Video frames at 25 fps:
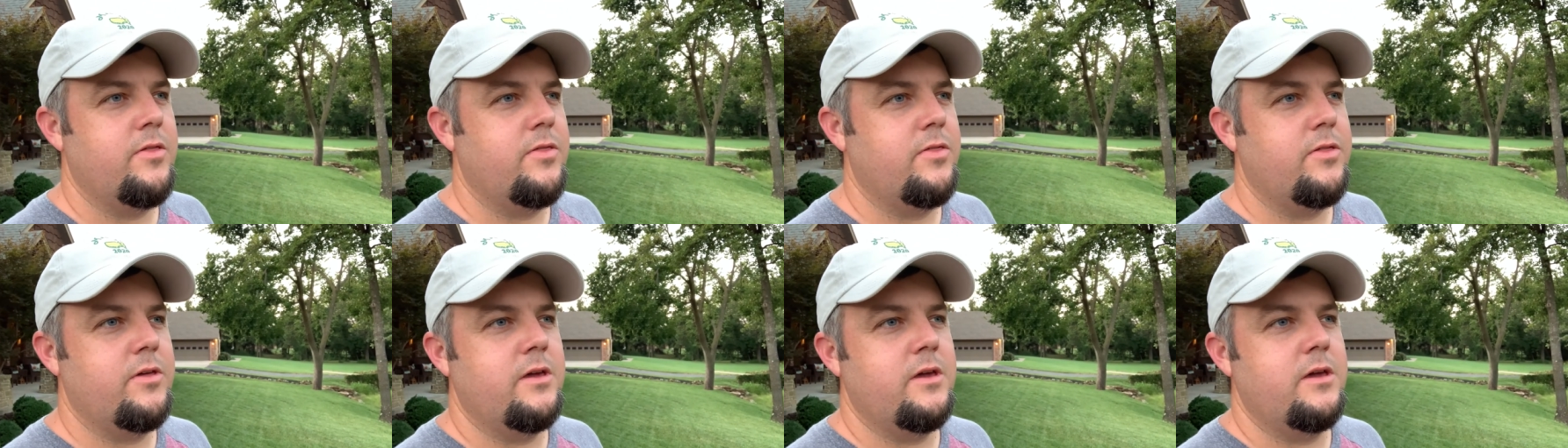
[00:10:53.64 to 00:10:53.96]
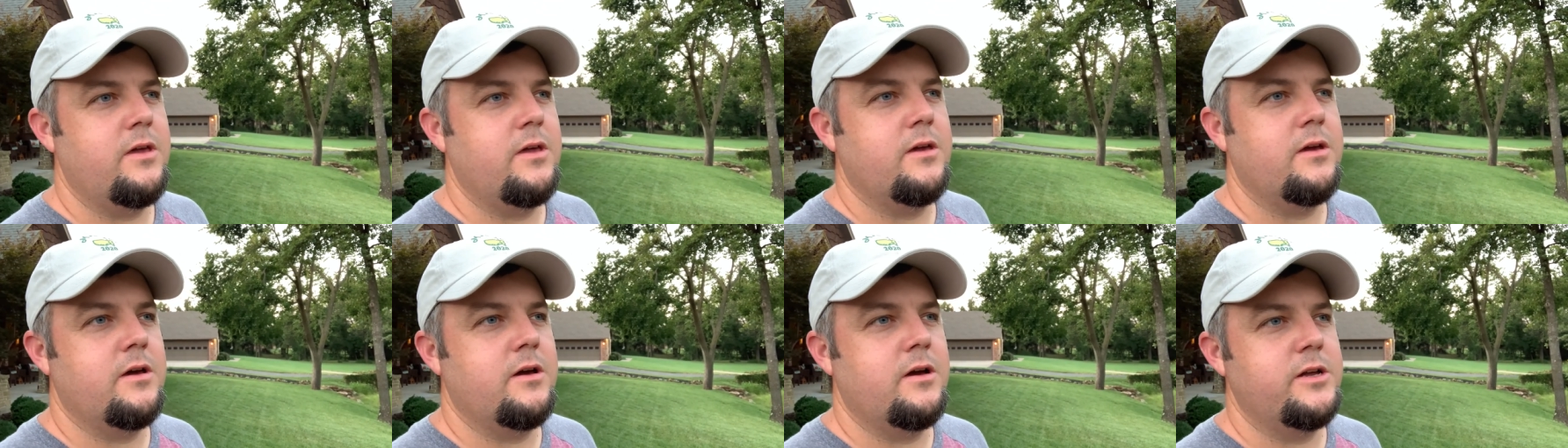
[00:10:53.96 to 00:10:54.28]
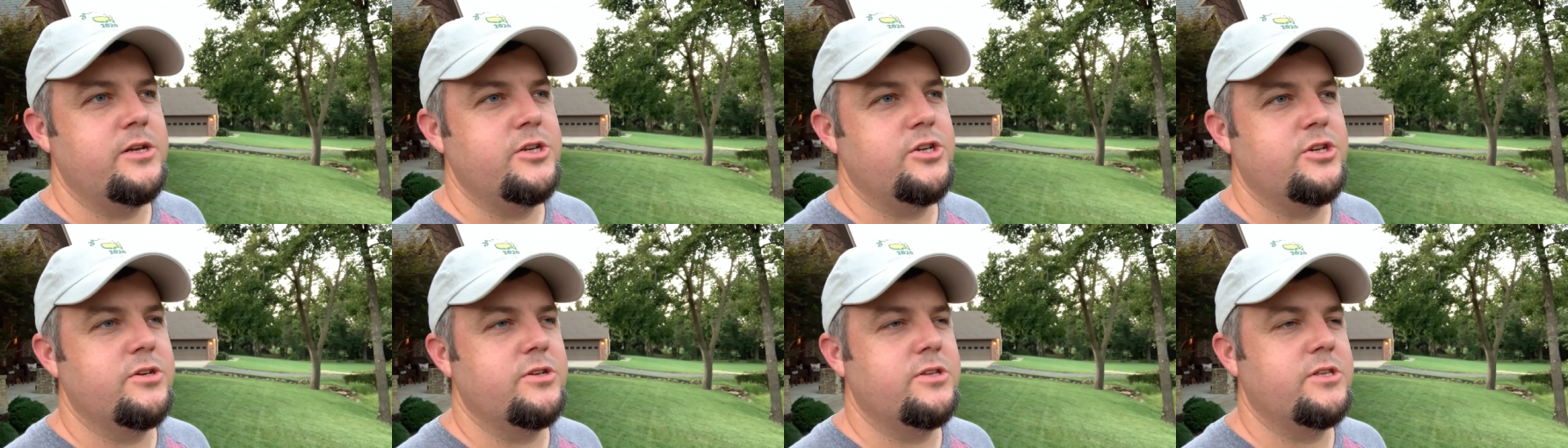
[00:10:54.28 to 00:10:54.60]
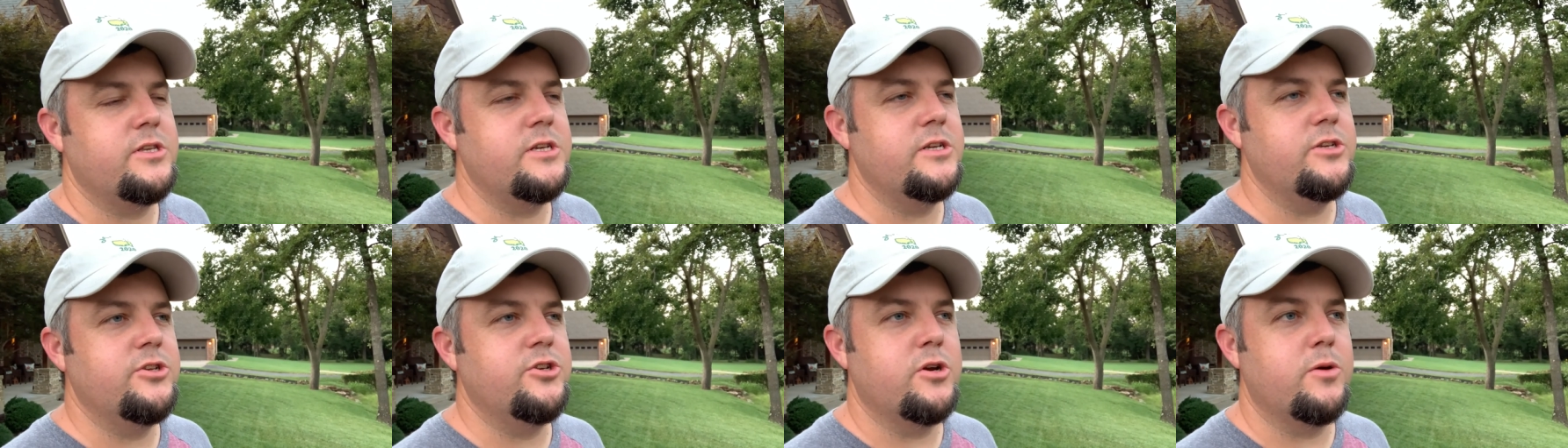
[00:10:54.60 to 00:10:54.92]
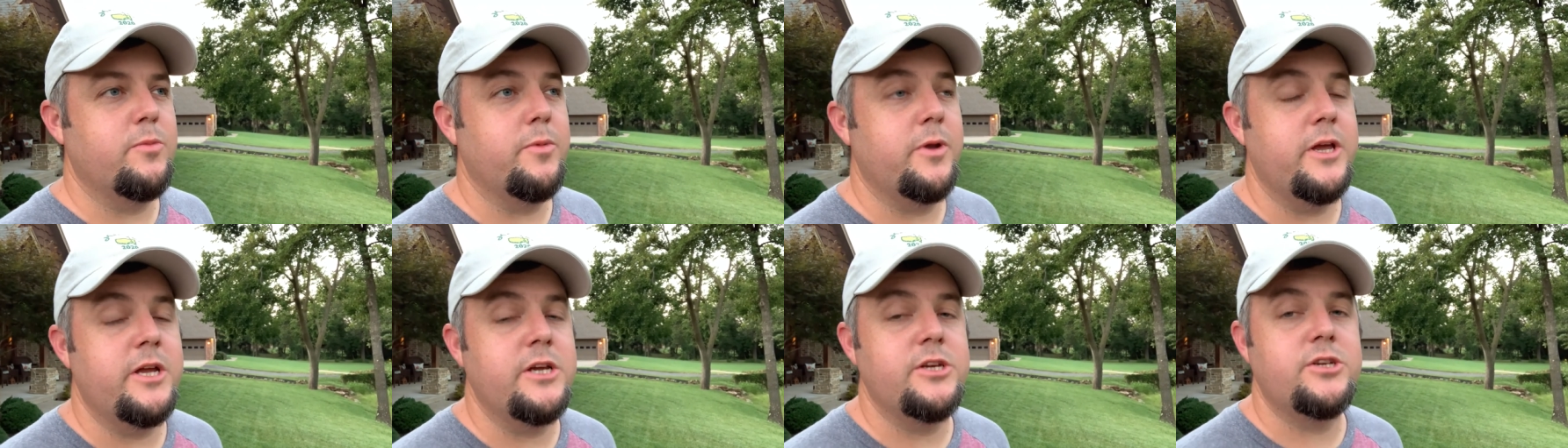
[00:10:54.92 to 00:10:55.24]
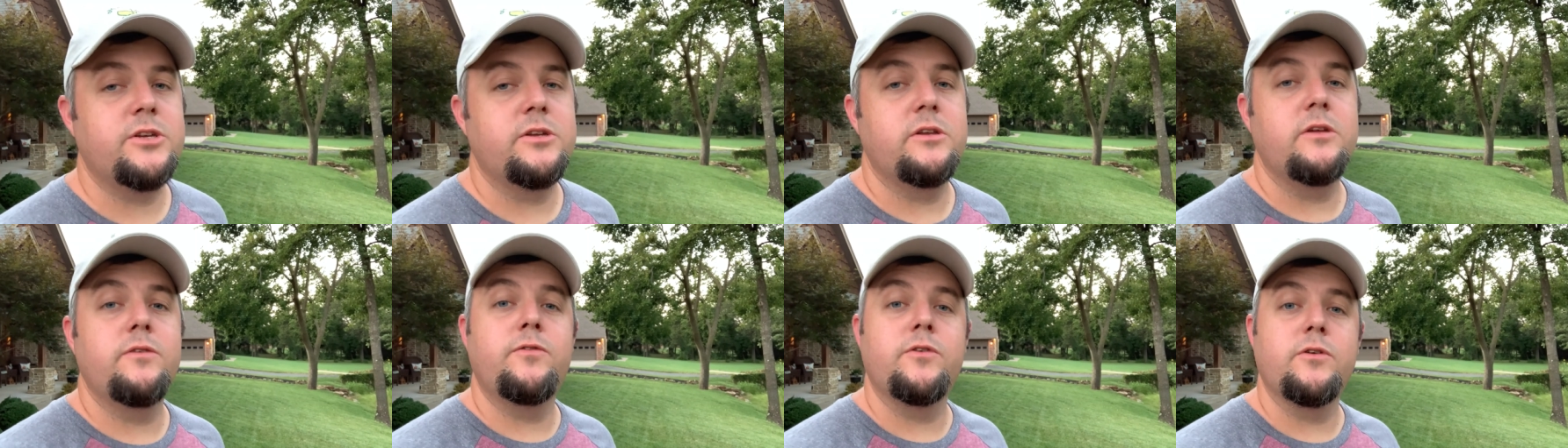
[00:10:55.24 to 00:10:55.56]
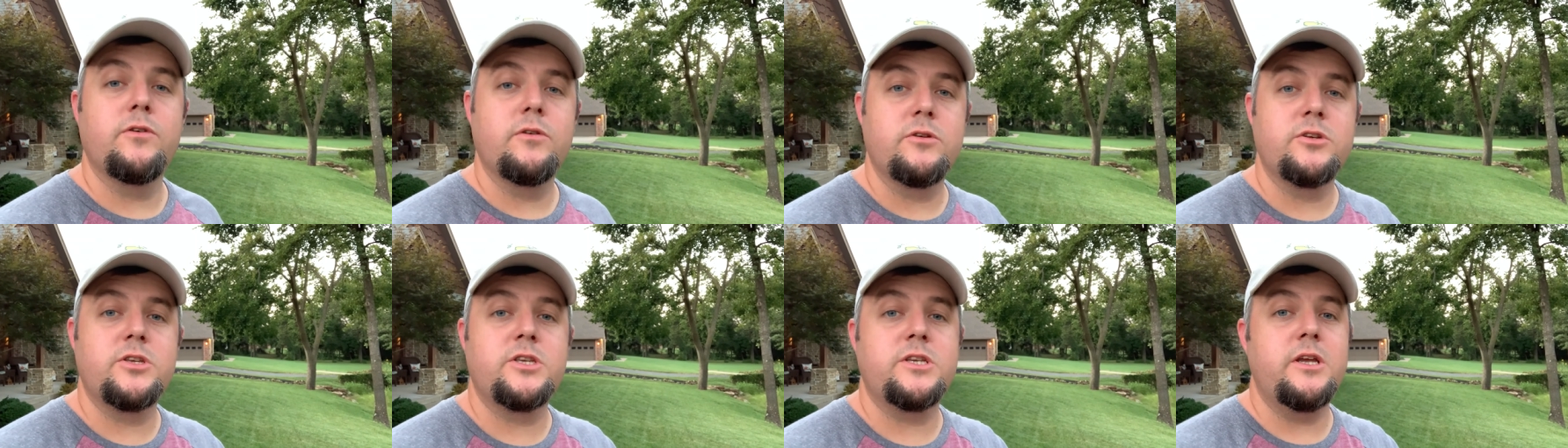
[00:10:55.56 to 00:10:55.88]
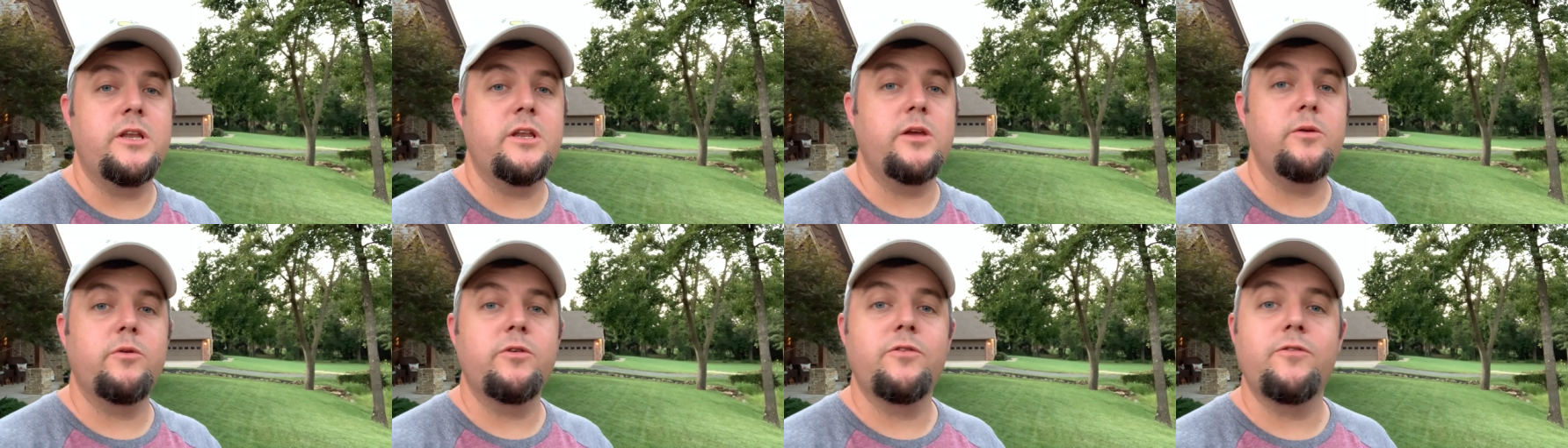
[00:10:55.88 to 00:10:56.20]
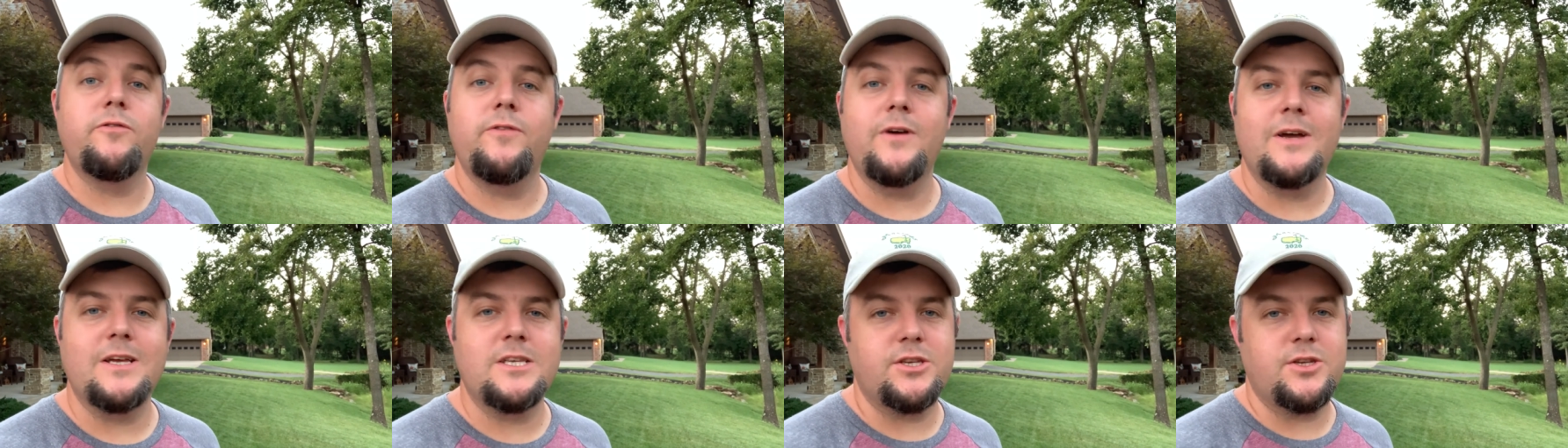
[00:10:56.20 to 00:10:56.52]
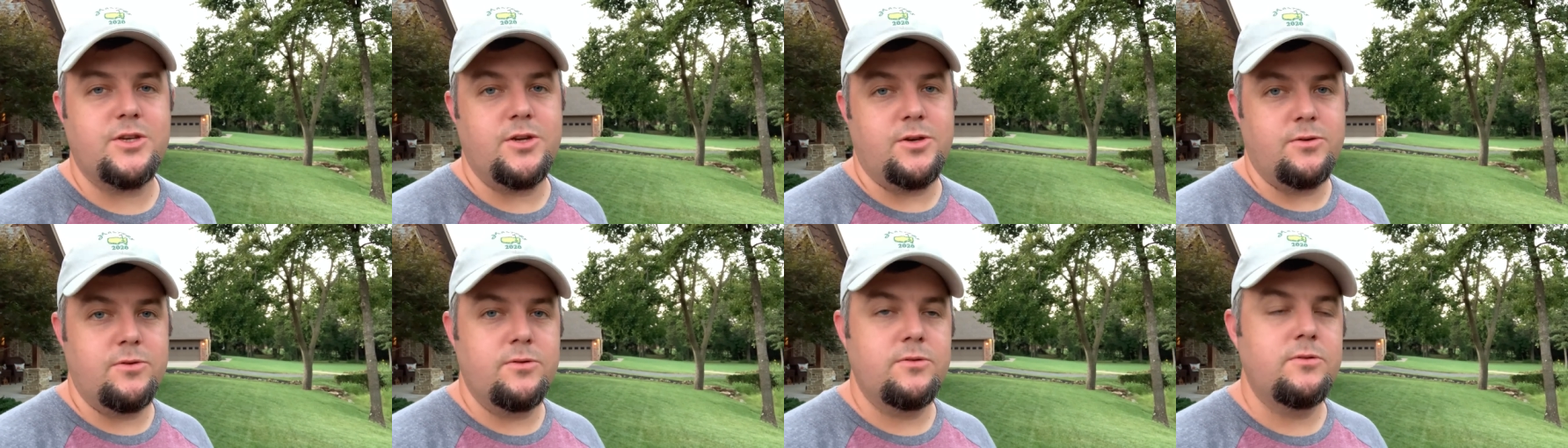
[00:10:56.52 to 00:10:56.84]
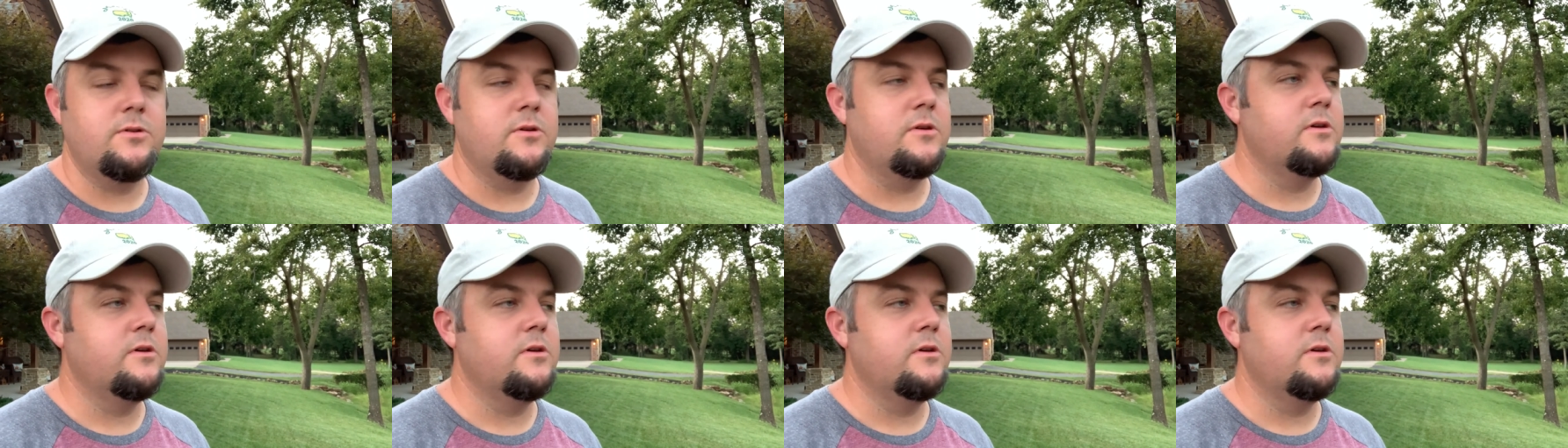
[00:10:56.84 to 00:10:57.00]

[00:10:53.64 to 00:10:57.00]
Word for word: think uh, you should see germination if you're seeding with fescue